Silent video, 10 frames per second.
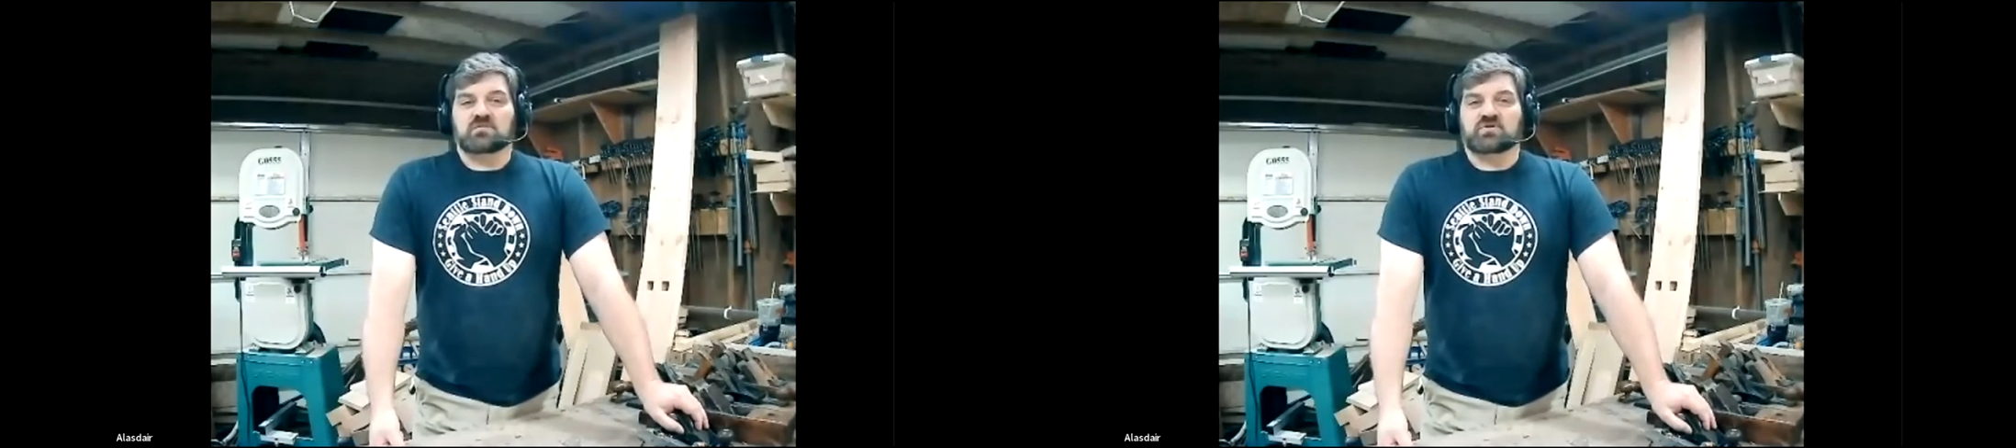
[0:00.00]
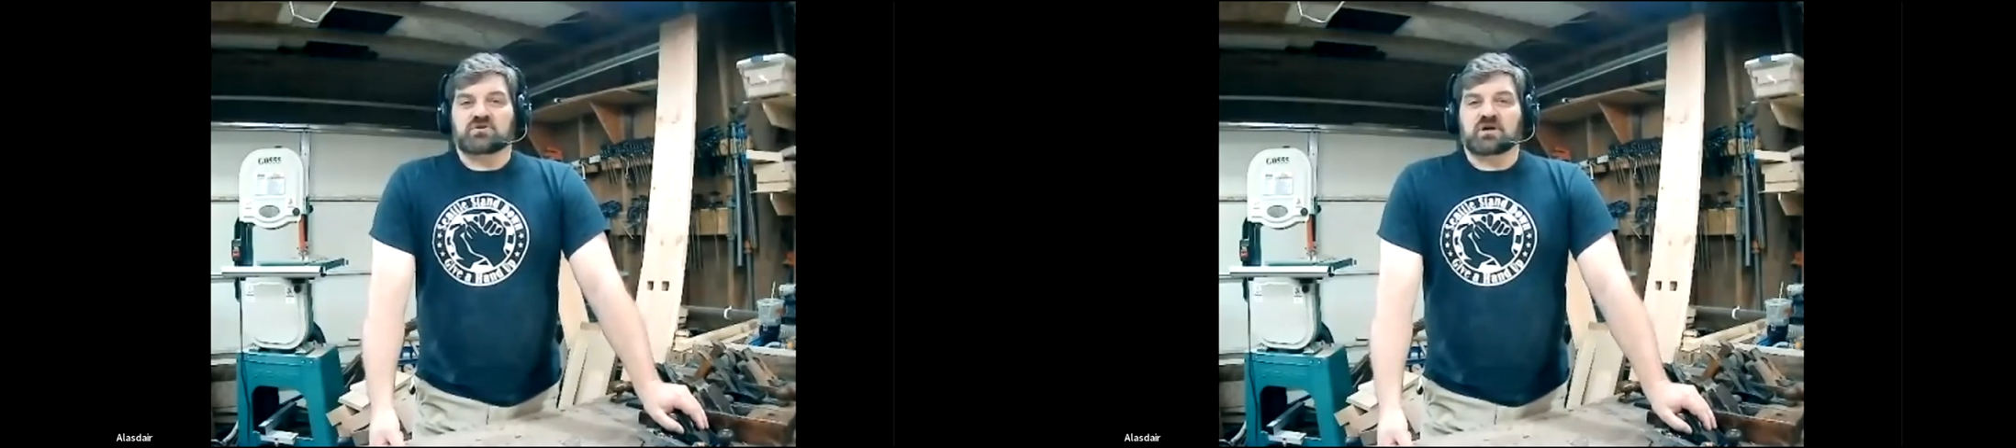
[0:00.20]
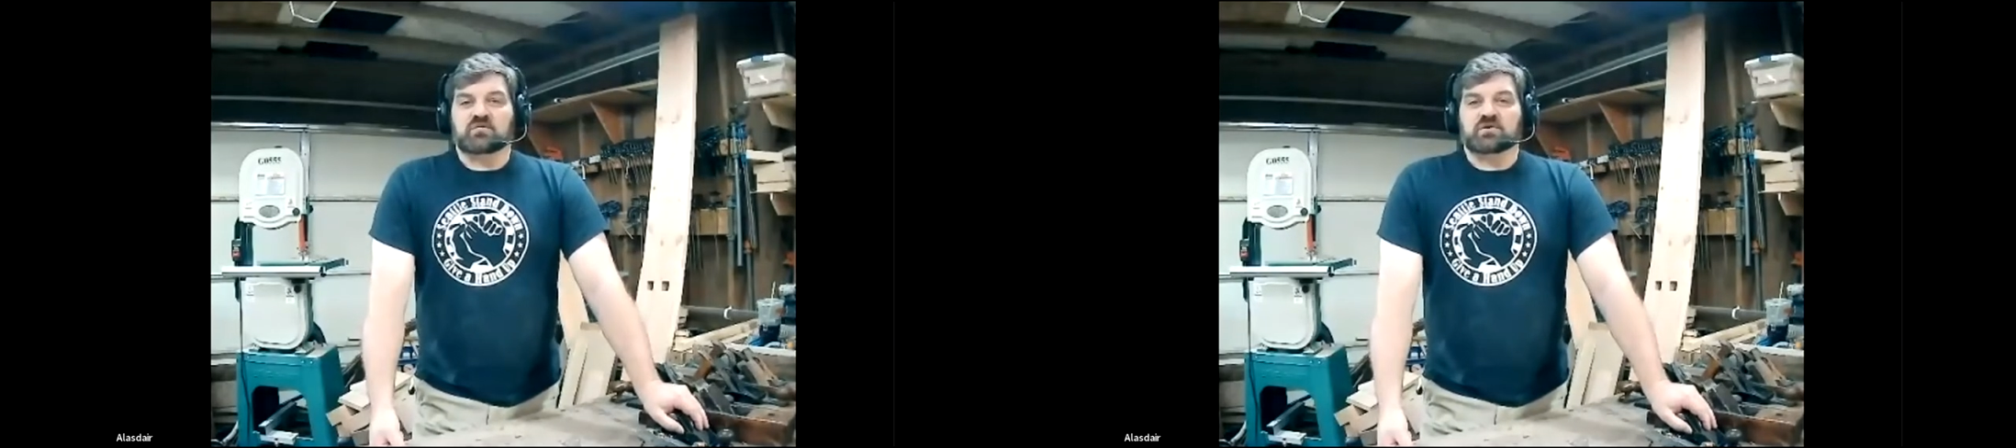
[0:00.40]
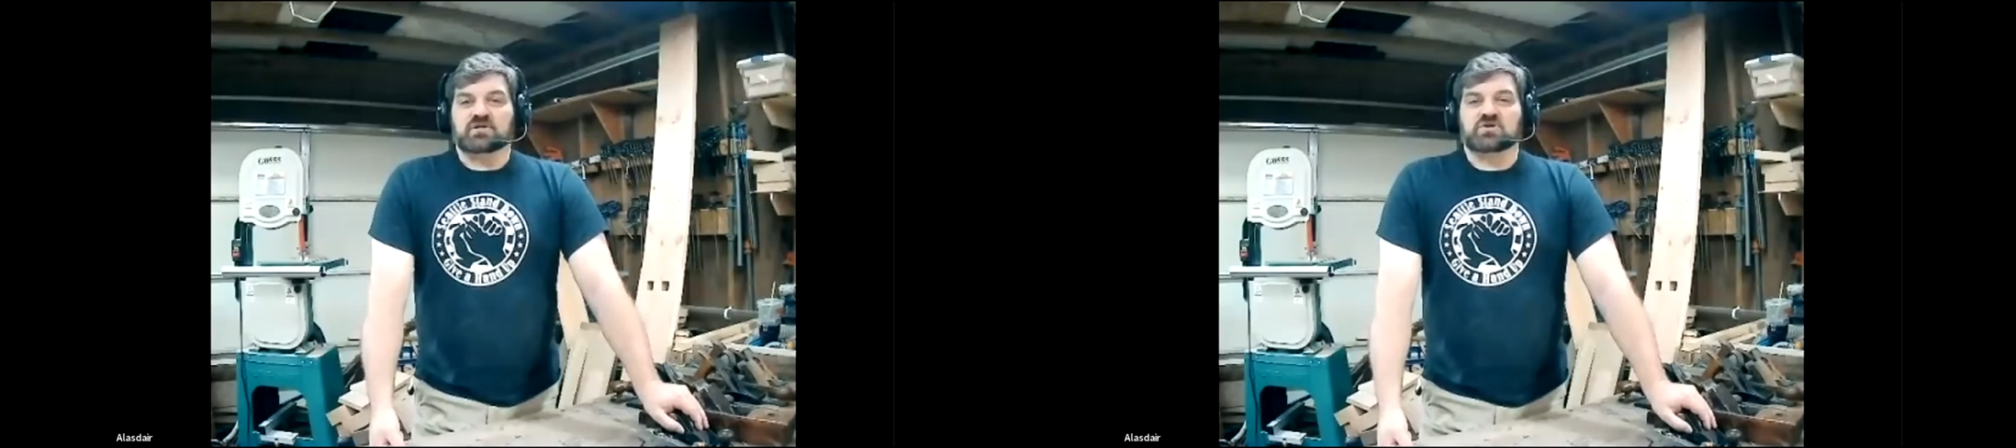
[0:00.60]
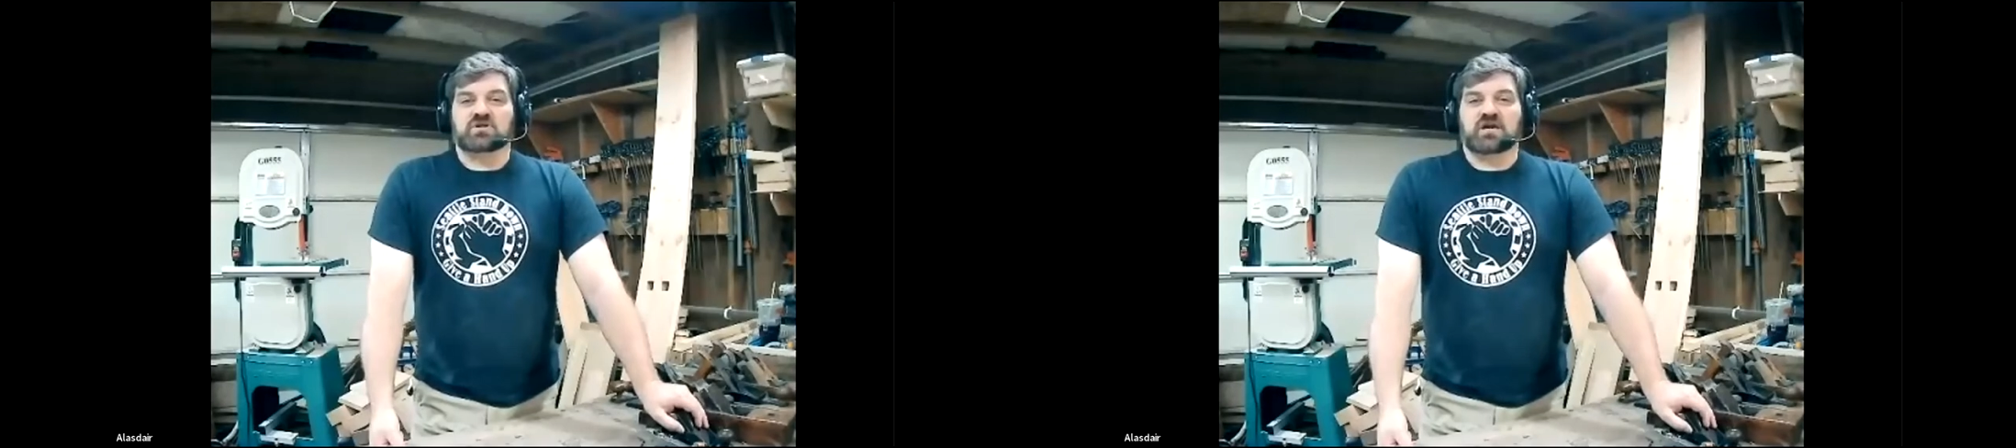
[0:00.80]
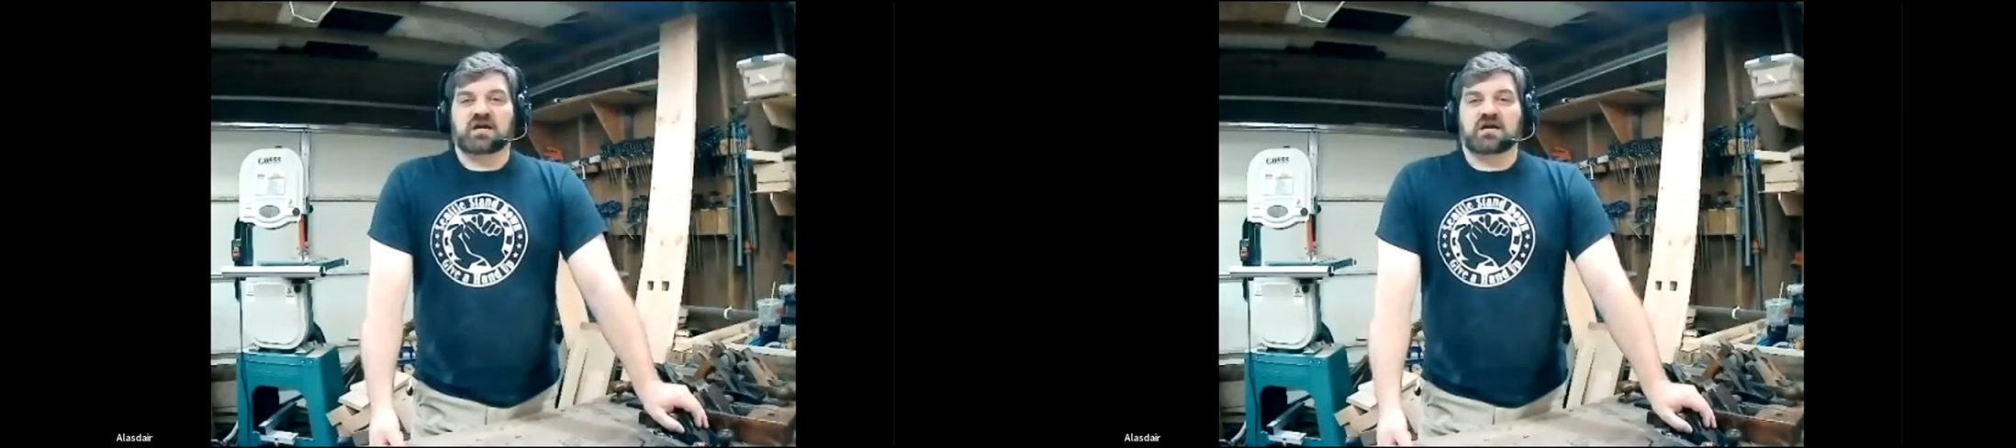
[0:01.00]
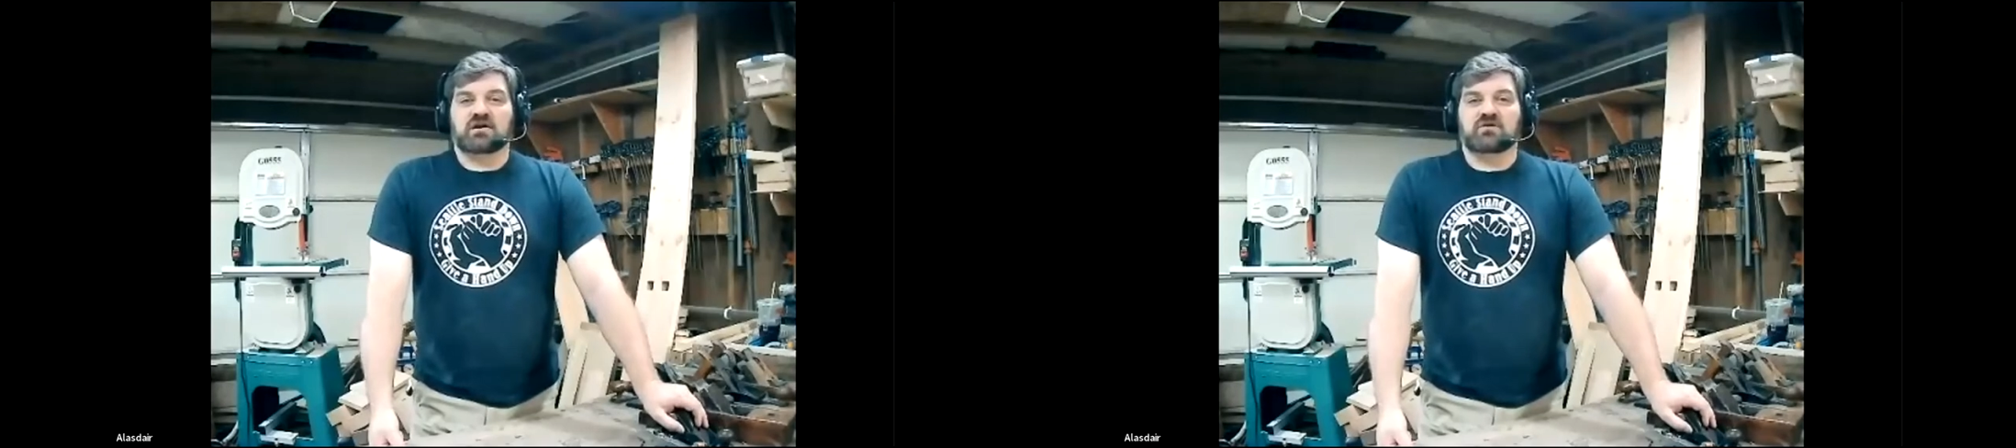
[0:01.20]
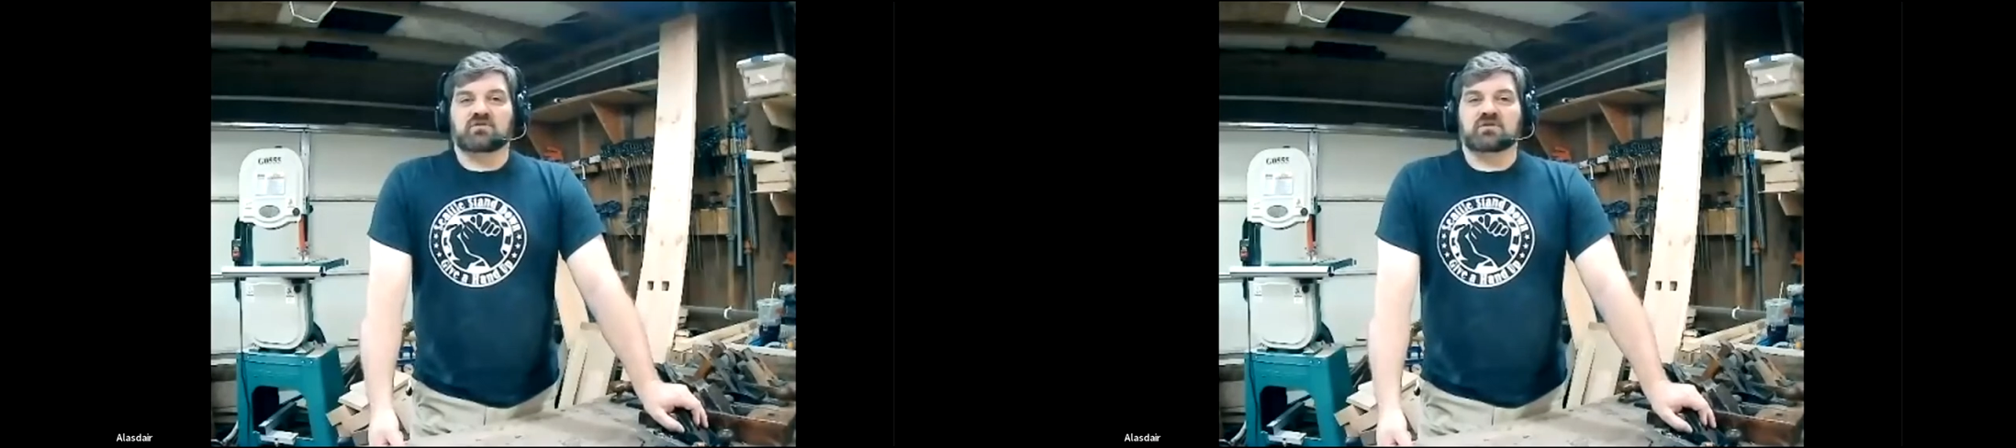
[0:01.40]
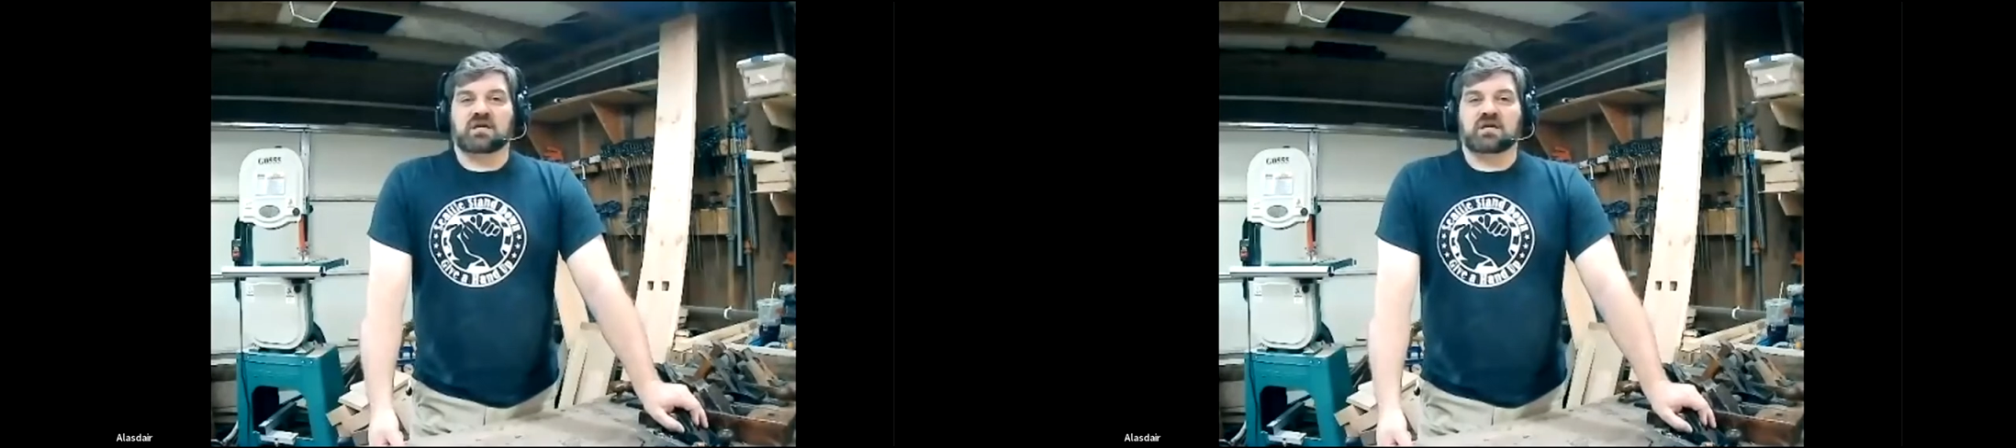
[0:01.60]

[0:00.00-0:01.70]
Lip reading: but they're not really sure how,